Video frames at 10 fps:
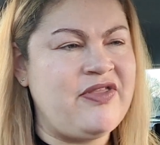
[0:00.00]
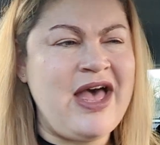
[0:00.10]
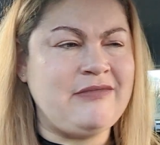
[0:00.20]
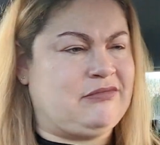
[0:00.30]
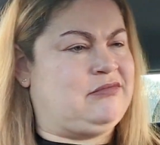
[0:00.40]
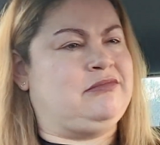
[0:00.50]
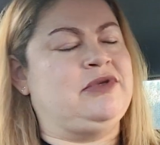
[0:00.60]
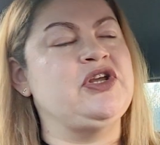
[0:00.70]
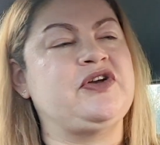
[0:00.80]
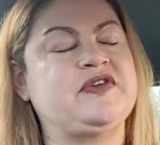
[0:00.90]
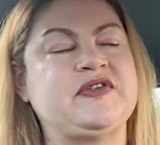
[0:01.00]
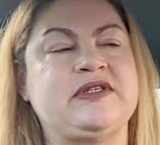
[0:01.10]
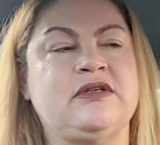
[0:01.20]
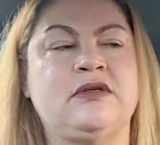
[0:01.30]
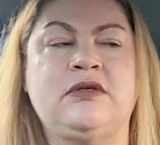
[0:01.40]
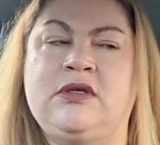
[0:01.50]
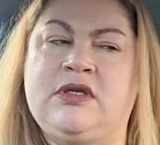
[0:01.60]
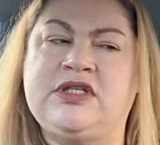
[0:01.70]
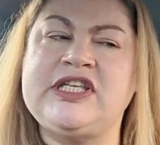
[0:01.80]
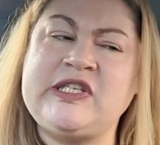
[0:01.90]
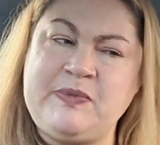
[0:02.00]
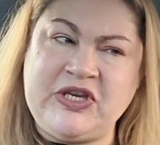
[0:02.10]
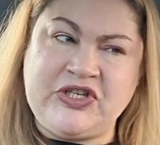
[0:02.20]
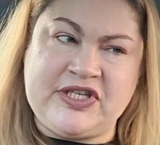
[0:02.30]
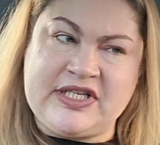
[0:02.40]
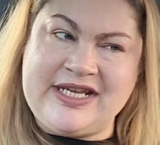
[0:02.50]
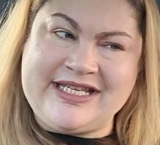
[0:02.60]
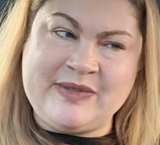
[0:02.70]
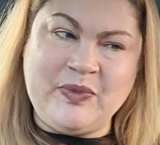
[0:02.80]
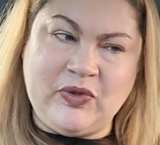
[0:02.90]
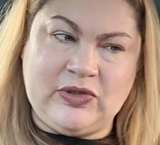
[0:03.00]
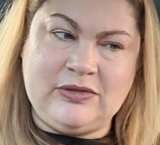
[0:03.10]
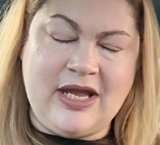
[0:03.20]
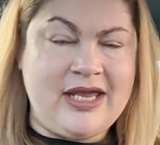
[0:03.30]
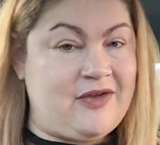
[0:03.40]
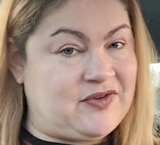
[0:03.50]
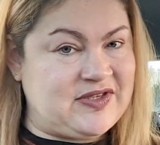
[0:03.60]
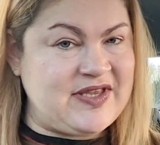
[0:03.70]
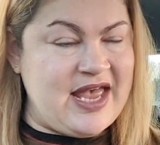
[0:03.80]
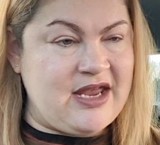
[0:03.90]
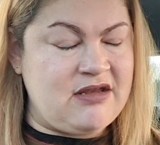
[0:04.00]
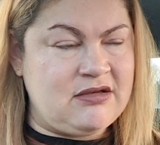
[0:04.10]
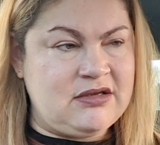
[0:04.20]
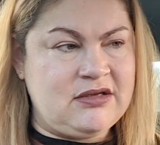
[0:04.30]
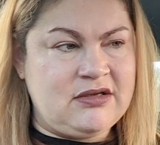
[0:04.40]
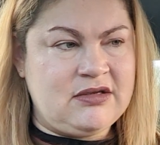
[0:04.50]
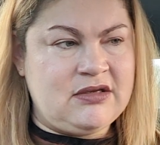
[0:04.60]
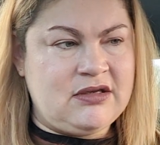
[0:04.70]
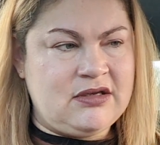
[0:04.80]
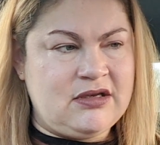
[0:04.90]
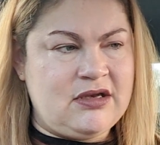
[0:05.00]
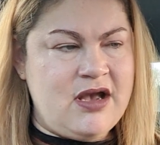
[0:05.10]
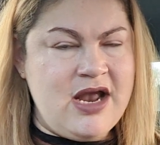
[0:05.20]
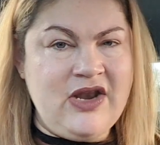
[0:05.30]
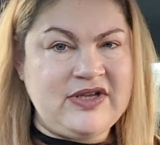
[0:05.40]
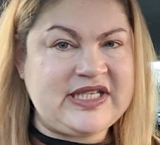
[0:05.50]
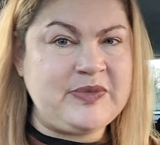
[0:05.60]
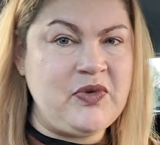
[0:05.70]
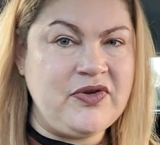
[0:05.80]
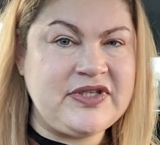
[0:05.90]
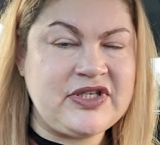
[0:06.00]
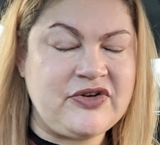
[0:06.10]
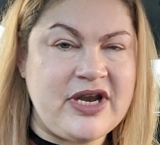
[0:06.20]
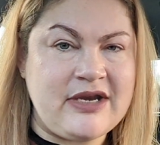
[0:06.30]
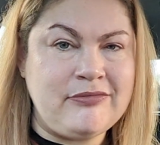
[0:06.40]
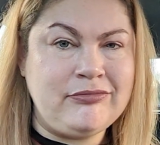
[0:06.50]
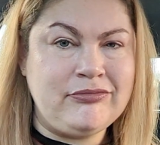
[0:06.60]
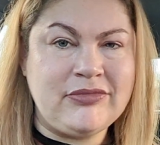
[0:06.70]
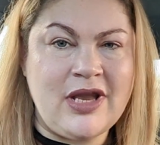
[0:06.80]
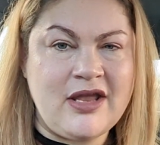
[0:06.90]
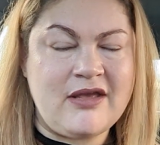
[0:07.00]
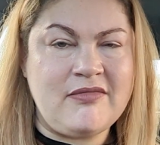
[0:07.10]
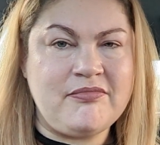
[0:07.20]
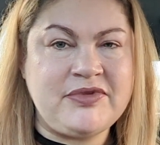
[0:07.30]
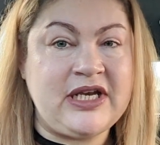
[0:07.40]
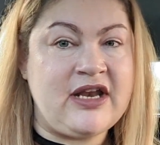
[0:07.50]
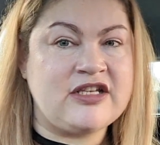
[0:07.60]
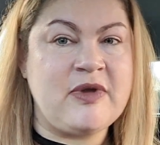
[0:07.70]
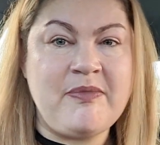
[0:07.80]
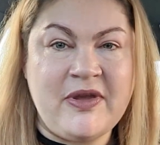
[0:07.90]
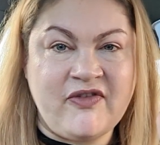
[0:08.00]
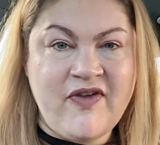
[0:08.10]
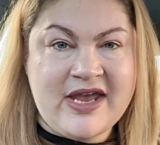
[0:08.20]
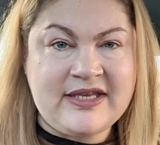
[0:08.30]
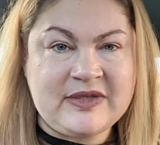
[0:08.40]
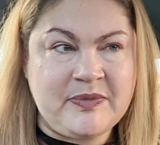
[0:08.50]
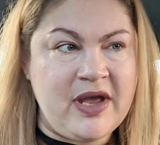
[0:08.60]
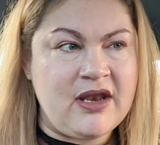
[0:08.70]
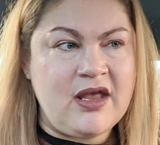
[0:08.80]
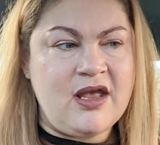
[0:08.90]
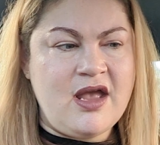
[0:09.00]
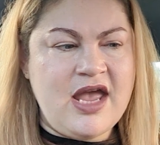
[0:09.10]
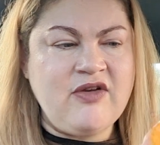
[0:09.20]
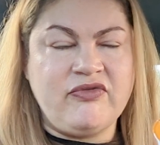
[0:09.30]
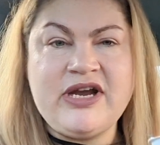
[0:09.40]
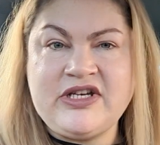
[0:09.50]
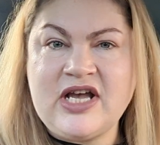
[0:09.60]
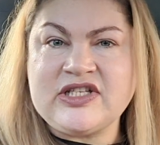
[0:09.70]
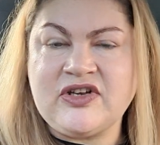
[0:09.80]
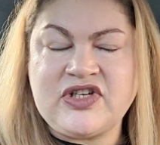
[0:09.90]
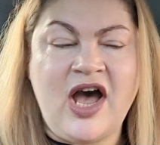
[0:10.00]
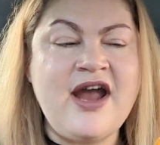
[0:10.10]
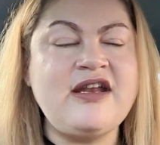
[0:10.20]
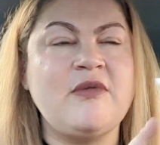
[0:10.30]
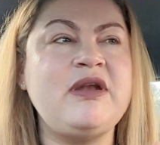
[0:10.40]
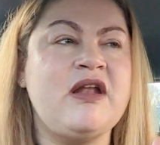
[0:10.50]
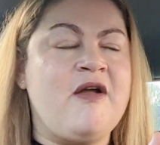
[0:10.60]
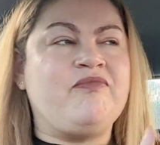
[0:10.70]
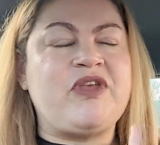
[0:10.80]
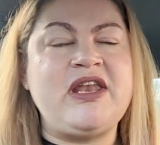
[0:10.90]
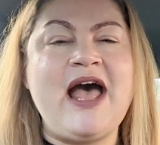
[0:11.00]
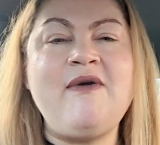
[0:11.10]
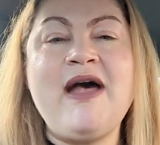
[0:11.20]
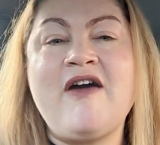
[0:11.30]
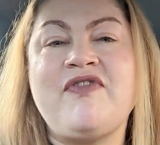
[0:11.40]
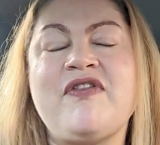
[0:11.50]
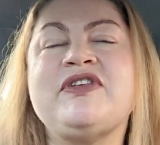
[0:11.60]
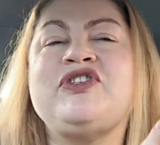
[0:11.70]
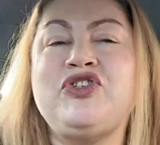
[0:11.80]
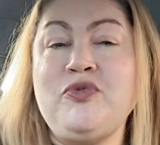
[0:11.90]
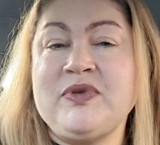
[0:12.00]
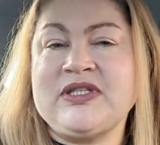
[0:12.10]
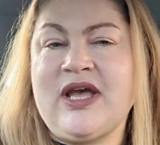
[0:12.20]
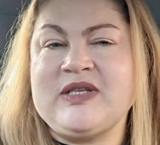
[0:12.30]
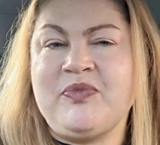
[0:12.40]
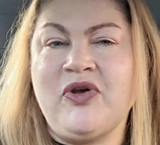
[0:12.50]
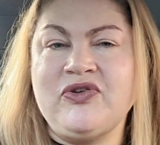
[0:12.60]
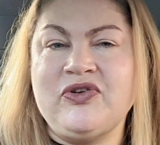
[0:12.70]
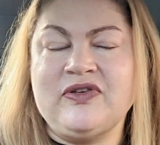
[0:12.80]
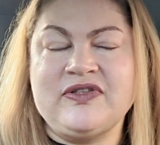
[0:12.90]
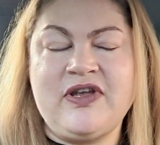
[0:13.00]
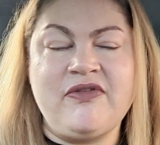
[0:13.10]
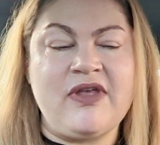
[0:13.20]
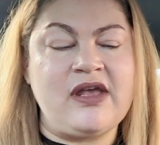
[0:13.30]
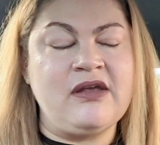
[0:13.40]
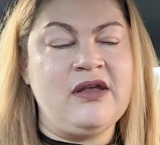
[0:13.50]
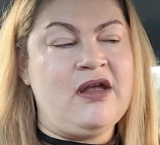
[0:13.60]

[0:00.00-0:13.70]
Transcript: That looks suspiciously small, I have to say. It looks small on screen, like particularly next to my big face, but it really does look tiny. I mean, they now have like the super-sized pot noodles, don't they?